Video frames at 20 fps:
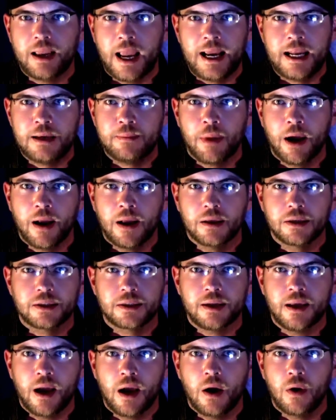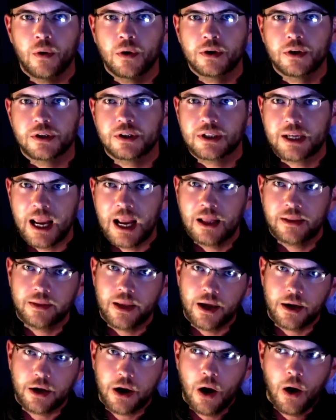80 miles an hour to scan
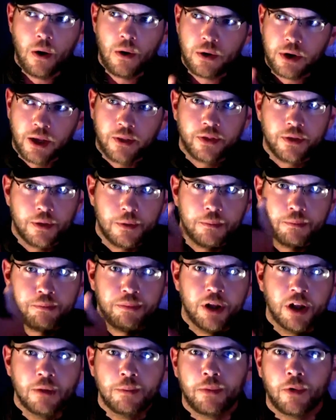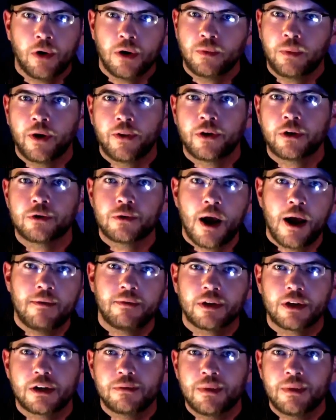that code on the billboard while they're driving?